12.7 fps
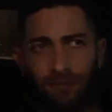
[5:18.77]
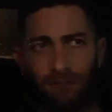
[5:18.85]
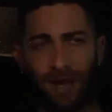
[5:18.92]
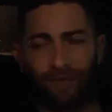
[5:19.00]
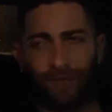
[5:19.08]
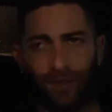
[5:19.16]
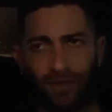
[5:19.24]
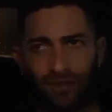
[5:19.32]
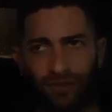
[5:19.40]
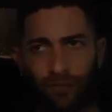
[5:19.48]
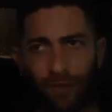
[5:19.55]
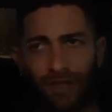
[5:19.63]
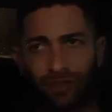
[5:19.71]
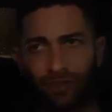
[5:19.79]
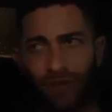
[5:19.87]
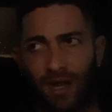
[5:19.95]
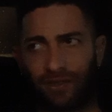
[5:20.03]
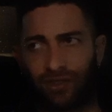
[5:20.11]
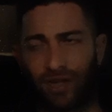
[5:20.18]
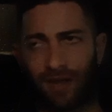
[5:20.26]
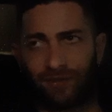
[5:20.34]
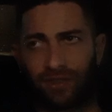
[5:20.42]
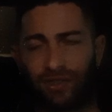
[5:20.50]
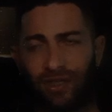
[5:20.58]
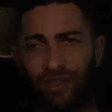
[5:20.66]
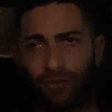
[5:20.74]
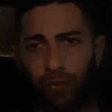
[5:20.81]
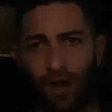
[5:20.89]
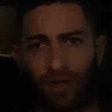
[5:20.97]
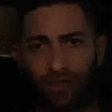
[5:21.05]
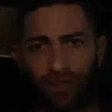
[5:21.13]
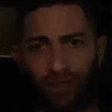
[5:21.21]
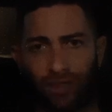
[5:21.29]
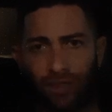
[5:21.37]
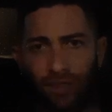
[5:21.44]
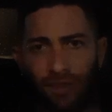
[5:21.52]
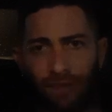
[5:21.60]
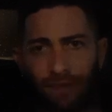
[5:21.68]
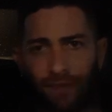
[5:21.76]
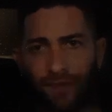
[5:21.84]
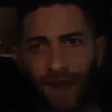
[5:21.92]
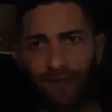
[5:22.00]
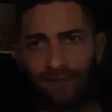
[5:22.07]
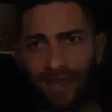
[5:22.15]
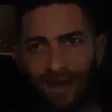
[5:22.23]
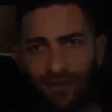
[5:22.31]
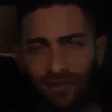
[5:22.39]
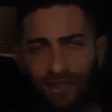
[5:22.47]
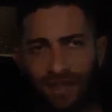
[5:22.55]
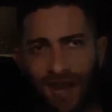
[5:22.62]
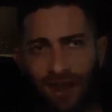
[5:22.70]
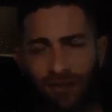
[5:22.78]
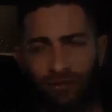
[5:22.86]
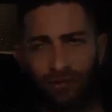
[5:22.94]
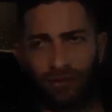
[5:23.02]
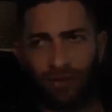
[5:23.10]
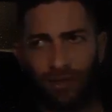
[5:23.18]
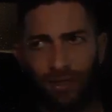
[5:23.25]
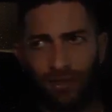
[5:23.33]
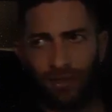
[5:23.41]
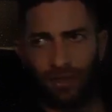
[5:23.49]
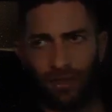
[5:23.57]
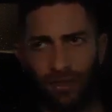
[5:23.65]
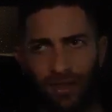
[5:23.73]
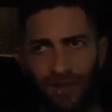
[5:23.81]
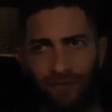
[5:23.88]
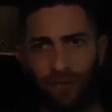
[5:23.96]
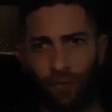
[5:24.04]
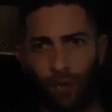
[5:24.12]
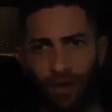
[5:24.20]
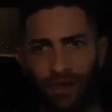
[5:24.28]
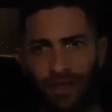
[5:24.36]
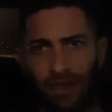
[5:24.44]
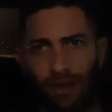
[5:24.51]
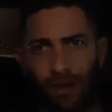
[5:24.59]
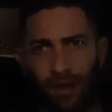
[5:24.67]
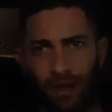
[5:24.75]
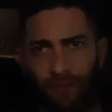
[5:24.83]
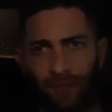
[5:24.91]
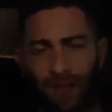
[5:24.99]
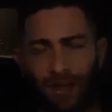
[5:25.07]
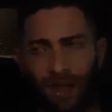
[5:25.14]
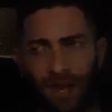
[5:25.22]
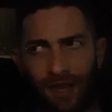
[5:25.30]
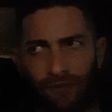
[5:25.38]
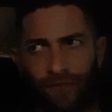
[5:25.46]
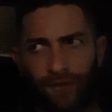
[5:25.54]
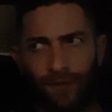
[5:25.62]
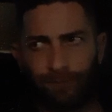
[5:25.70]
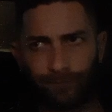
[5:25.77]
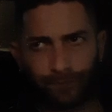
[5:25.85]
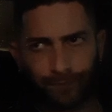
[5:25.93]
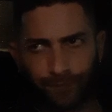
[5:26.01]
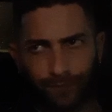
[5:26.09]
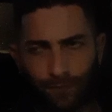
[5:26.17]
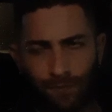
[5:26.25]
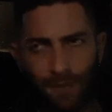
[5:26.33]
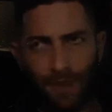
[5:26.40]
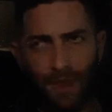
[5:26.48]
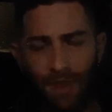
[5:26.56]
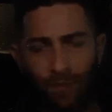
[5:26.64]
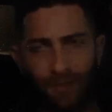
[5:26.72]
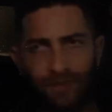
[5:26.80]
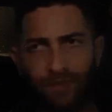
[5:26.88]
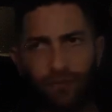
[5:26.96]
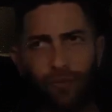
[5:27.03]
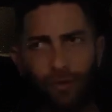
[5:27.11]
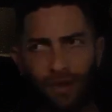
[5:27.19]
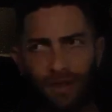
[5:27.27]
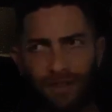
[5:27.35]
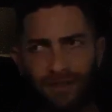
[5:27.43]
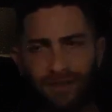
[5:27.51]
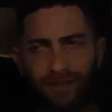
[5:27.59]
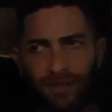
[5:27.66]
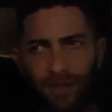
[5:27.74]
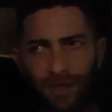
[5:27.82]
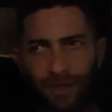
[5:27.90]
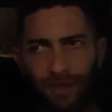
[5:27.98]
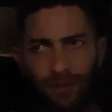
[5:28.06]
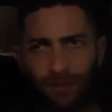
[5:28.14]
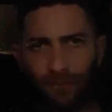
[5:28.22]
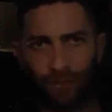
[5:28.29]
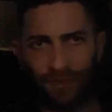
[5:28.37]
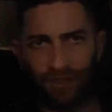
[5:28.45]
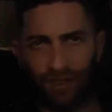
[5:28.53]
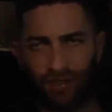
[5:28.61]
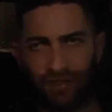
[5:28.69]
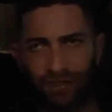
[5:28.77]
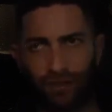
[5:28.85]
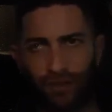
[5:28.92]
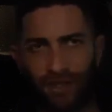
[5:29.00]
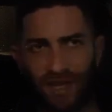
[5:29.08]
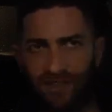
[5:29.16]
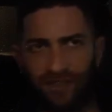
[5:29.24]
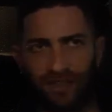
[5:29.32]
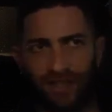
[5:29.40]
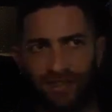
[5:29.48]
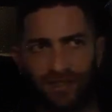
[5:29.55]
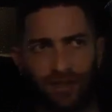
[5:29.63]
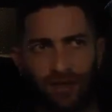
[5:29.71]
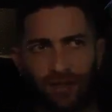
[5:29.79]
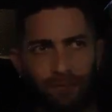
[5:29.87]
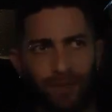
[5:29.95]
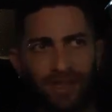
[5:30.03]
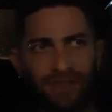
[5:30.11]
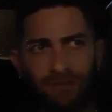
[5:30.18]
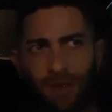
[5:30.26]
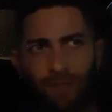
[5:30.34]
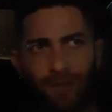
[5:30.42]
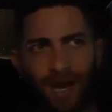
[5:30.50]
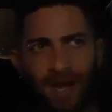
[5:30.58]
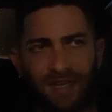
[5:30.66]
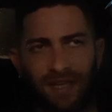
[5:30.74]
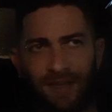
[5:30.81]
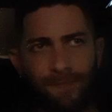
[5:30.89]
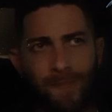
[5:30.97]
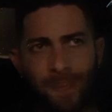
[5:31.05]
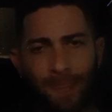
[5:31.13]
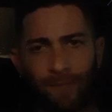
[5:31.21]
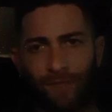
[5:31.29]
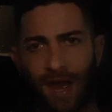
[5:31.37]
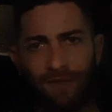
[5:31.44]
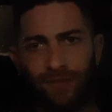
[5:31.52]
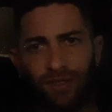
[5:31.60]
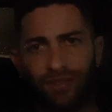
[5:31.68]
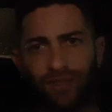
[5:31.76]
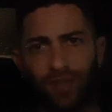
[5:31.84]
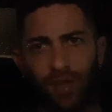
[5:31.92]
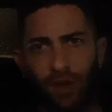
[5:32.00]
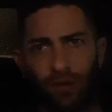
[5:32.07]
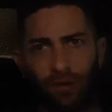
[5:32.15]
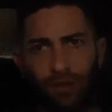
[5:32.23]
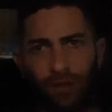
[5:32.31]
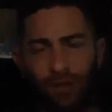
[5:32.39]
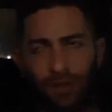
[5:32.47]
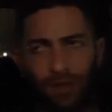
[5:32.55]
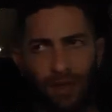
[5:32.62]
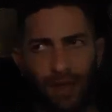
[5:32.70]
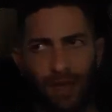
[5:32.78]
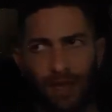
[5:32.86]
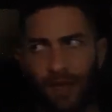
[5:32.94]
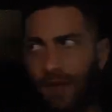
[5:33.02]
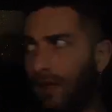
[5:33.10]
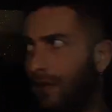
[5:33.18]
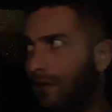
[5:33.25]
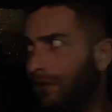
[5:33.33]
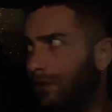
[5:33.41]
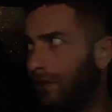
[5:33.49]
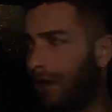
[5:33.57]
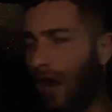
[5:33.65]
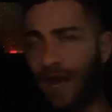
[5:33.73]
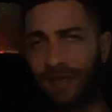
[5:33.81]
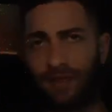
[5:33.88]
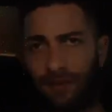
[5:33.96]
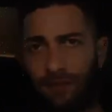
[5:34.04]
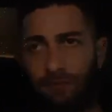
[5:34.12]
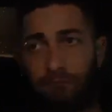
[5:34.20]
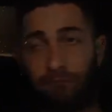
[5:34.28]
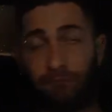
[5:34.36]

my first restaurant job. I was a dishwasher for $5 an hour, you know, and I've been working all of my life. I went to New Orleans with just a suitcase and less than 100 bucks in my pocket five years ago, and I can